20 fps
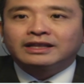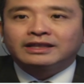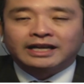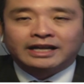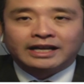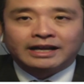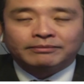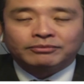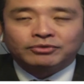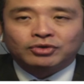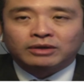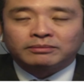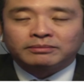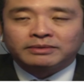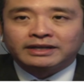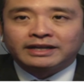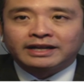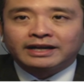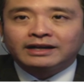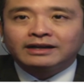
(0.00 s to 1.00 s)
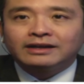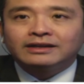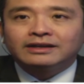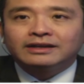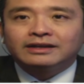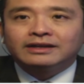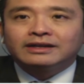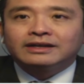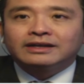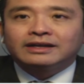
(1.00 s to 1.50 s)
net debt to EBITDA,
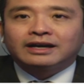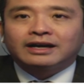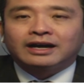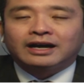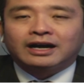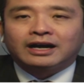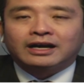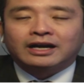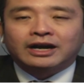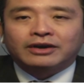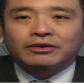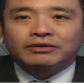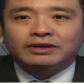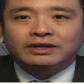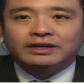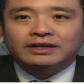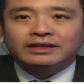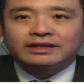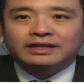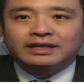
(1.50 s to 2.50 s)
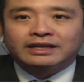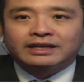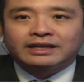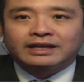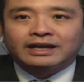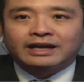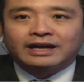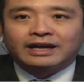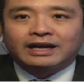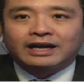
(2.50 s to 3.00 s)
Currently,
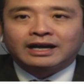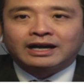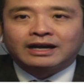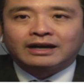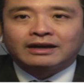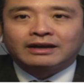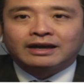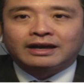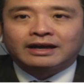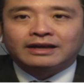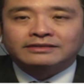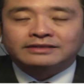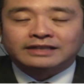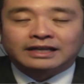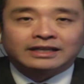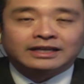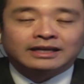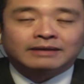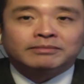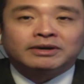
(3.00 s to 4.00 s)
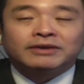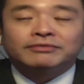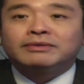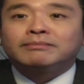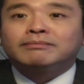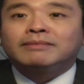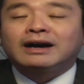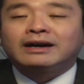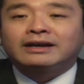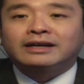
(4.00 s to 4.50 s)
they are slightly above the
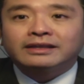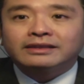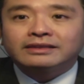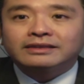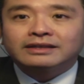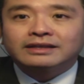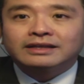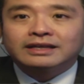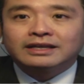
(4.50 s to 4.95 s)
market.